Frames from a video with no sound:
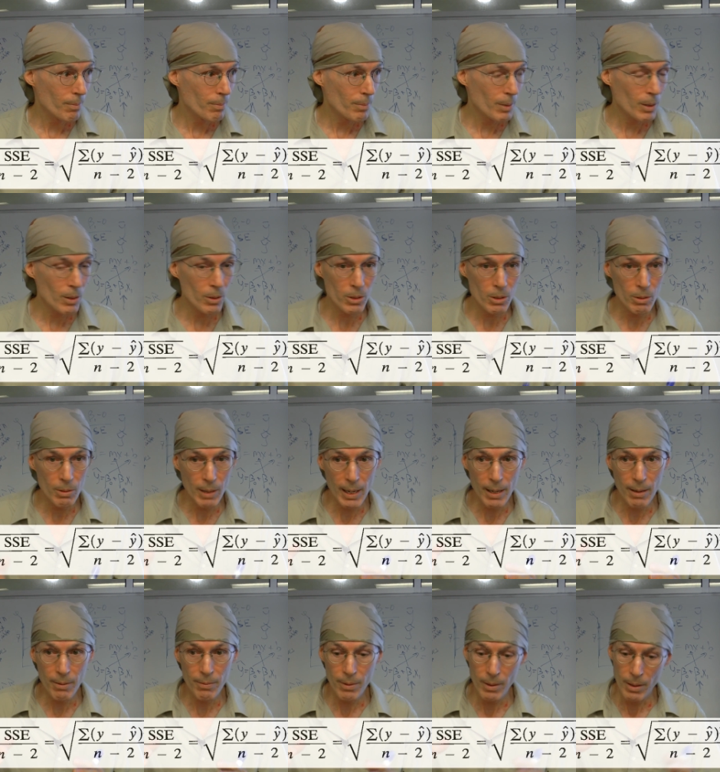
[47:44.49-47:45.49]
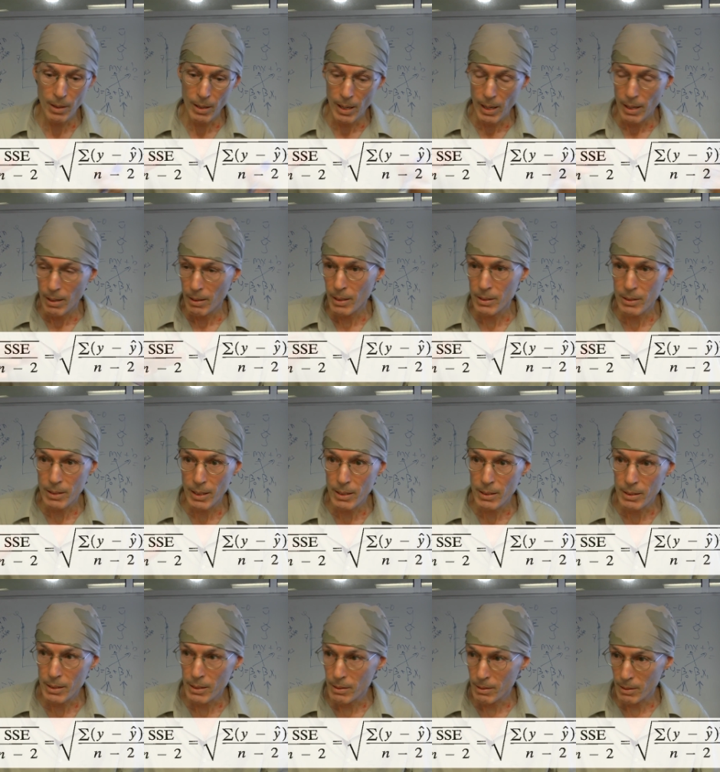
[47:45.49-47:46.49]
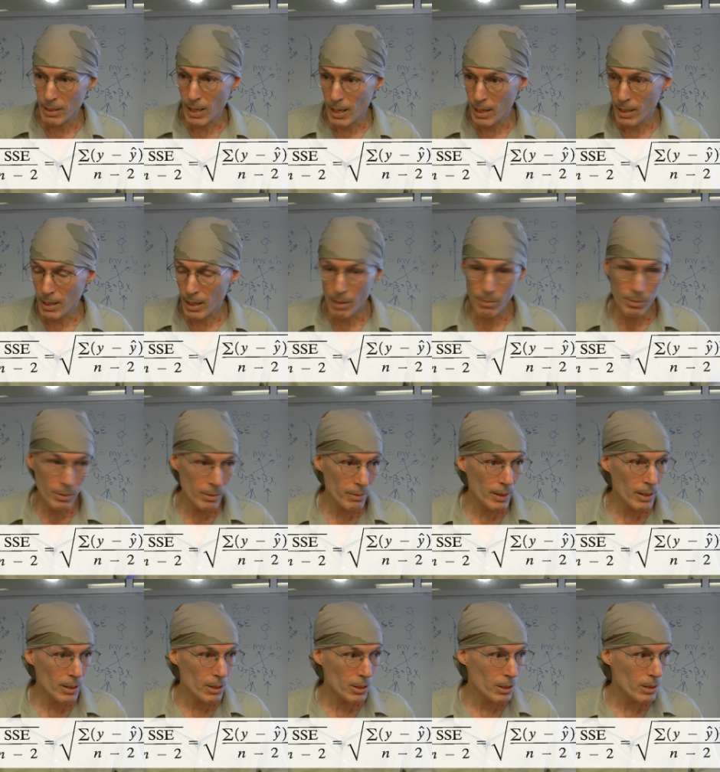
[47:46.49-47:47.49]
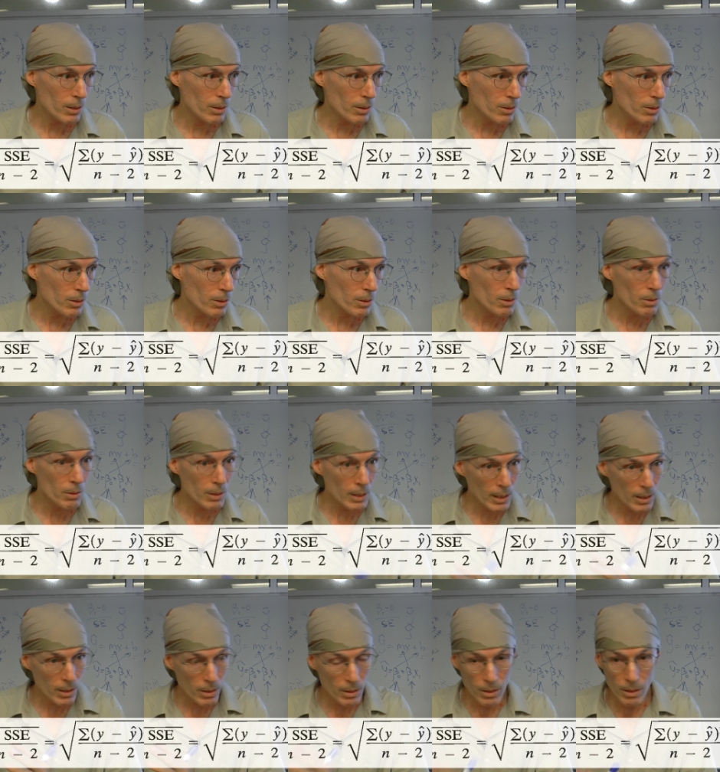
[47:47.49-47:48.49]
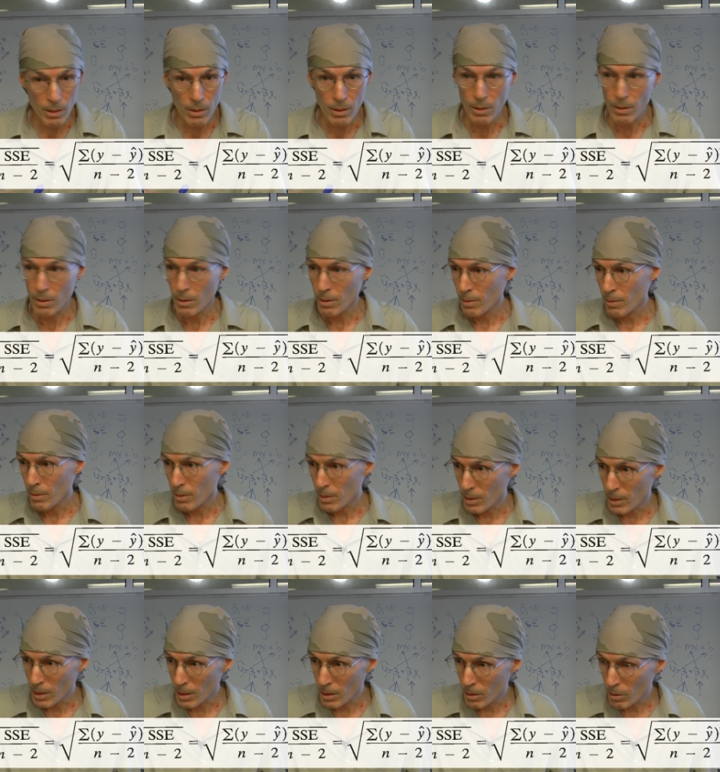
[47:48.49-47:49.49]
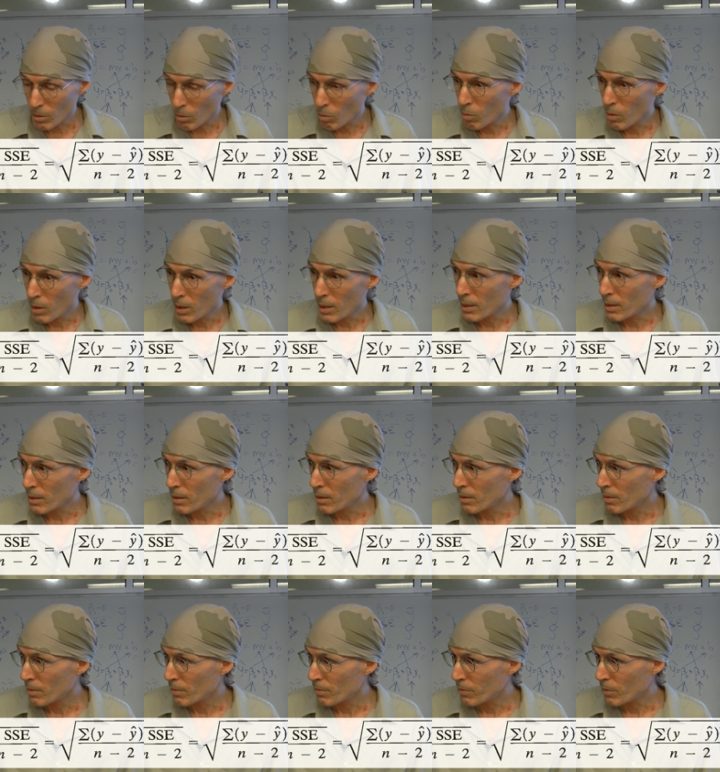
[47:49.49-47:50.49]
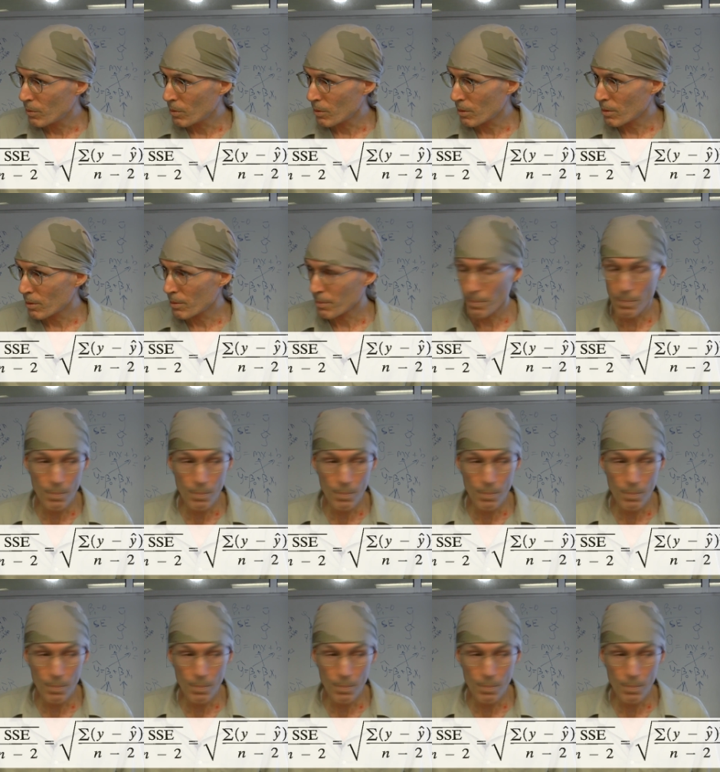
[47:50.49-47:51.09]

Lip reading: Because you have, let's say, 10 observations, you needed the 1 for